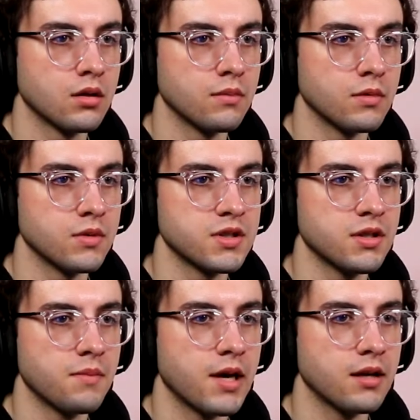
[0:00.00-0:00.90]
But wasn't
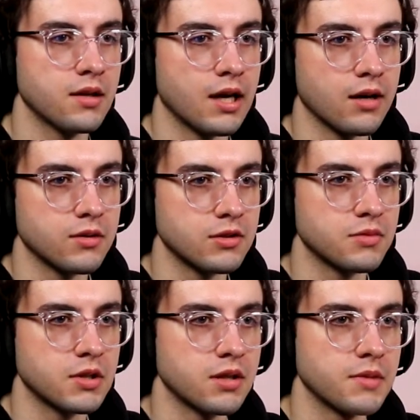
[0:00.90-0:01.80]
the man of the hour
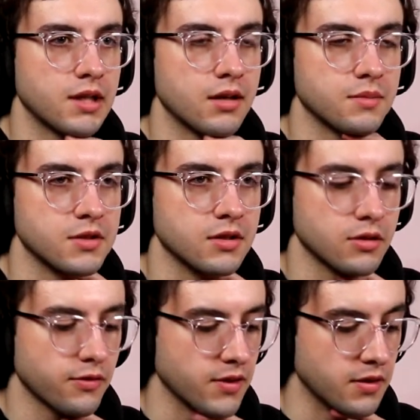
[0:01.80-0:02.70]
supposed to be coming down
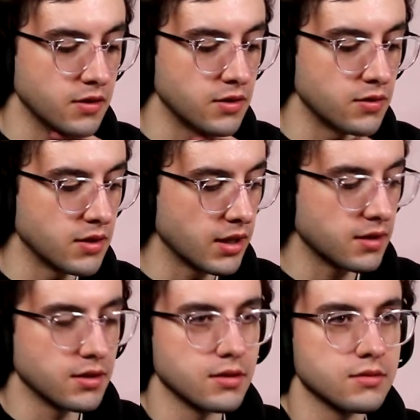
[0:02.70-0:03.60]
himself? Like the dude in like
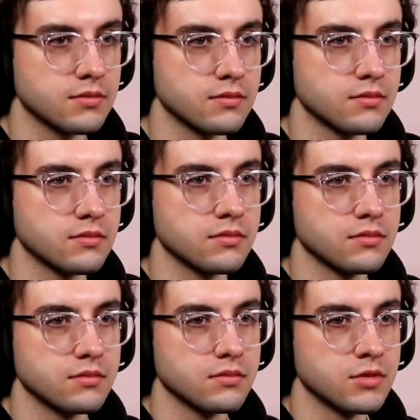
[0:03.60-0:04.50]

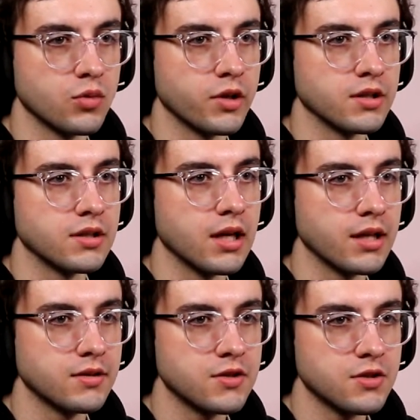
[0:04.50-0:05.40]
the weird
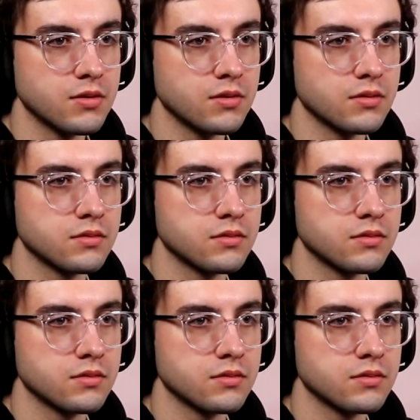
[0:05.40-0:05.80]
knight suit?